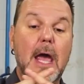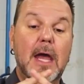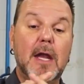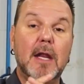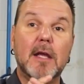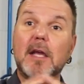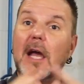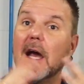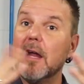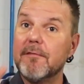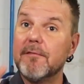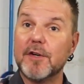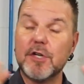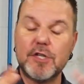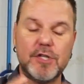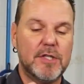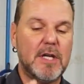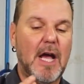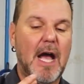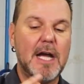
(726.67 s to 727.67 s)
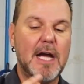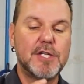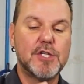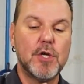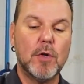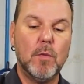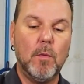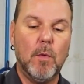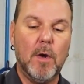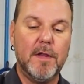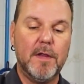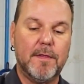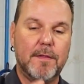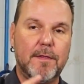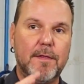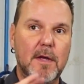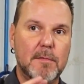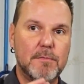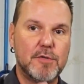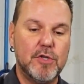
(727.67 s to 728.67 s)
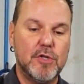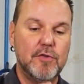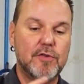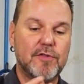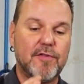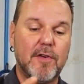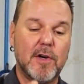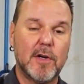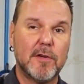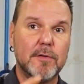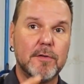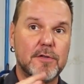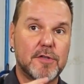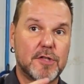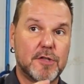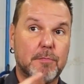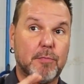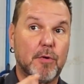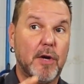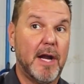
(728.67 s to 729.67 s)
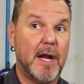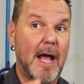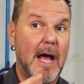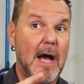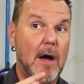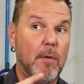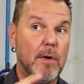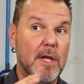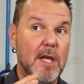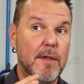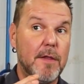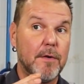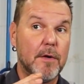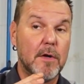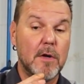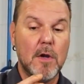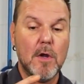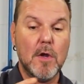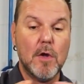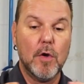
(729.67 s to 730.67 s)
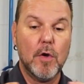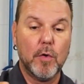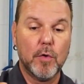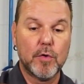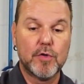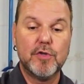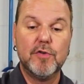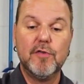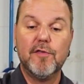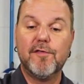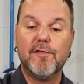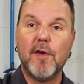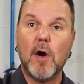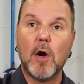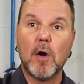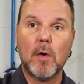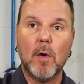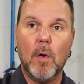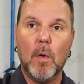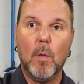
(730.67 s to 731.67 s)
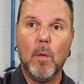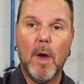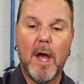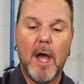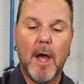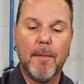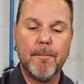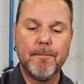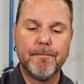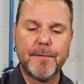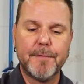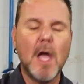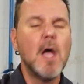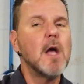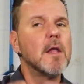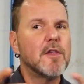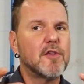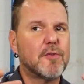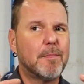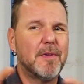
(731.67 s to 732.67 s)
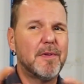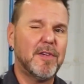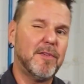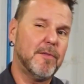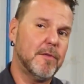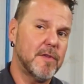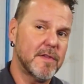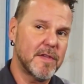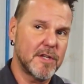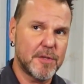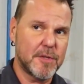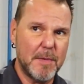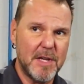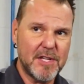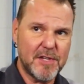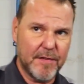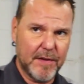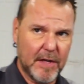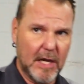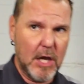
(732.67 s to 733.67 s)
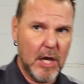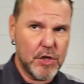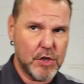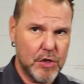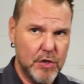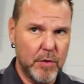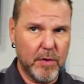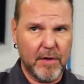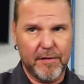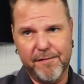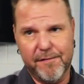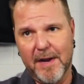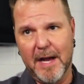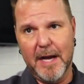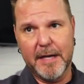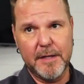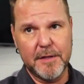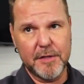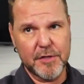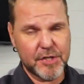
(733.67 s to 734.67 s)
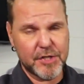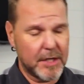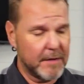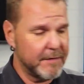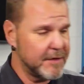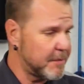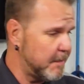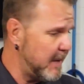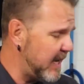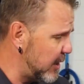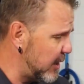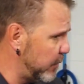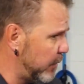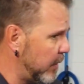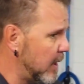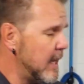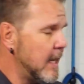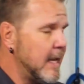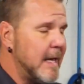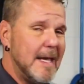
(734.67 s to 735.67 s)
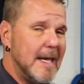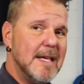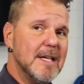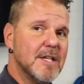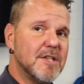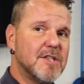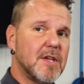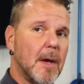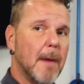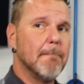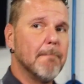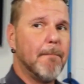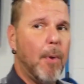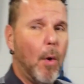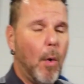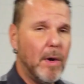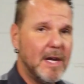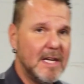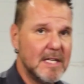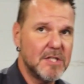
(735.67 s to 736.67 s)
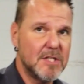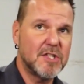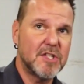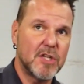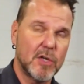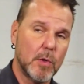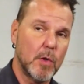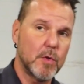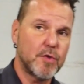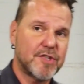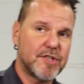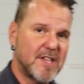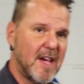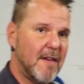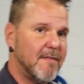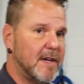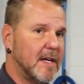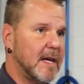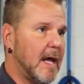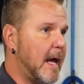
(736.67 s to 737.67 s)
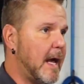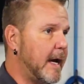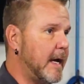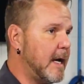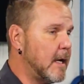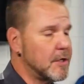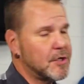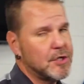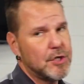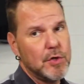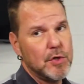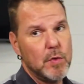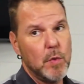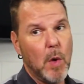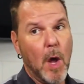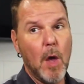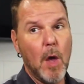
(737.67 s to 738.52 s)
And conversely, I don't want them too far spread out either, or too far away. The specification you can find in the service manual is 0.079 to